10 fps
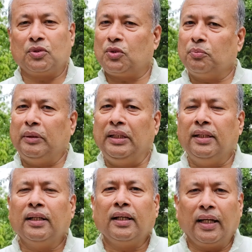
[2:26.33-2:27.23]
So to me,
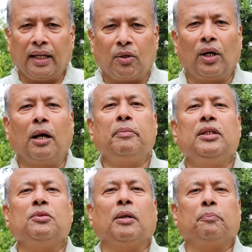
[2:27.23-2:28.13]
a
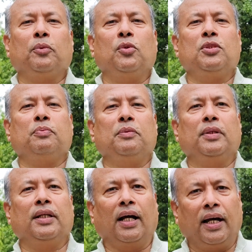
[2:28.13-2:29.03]
collaborative approach
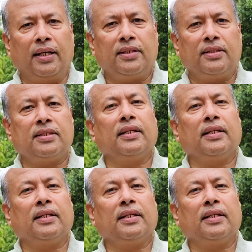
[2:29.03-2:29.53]
between IITs